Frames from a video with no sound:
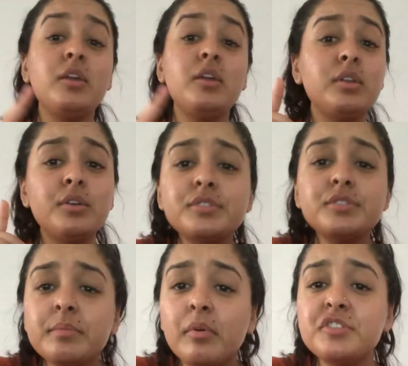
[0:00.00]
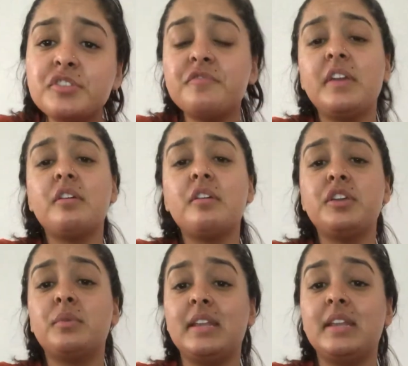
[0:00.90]
can use your pointer finger,
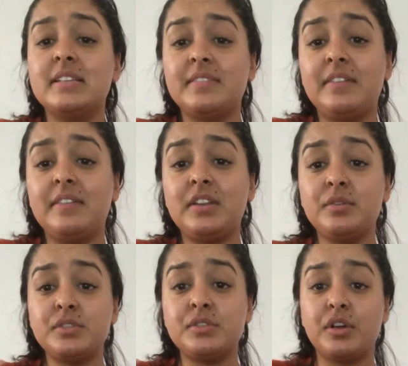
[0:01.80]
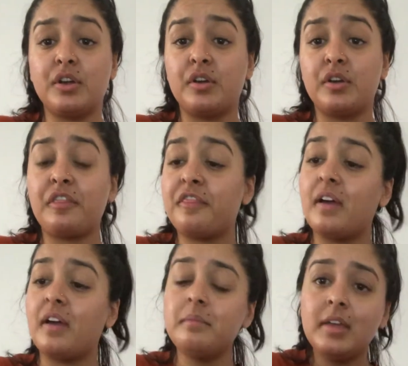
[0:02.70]
you can even use your
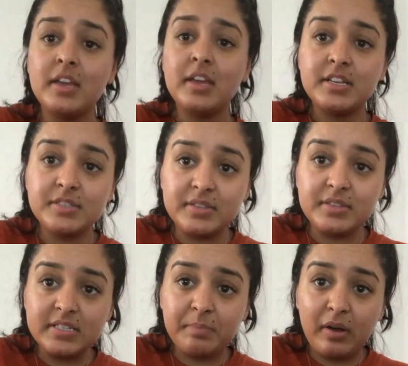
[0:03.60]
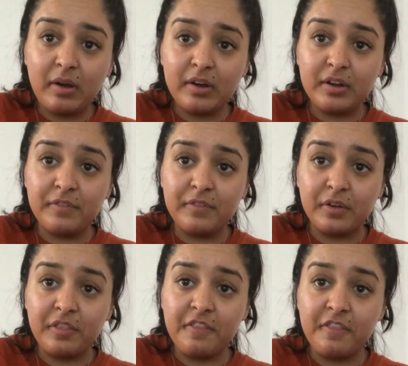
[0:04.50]
thumb. So this part of your
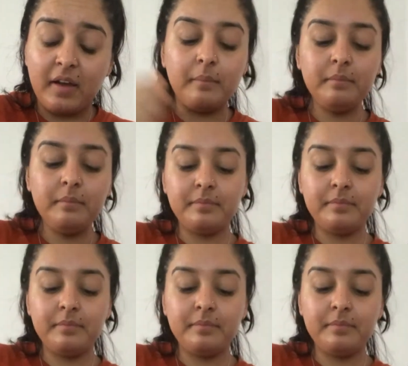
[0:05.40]
thumb,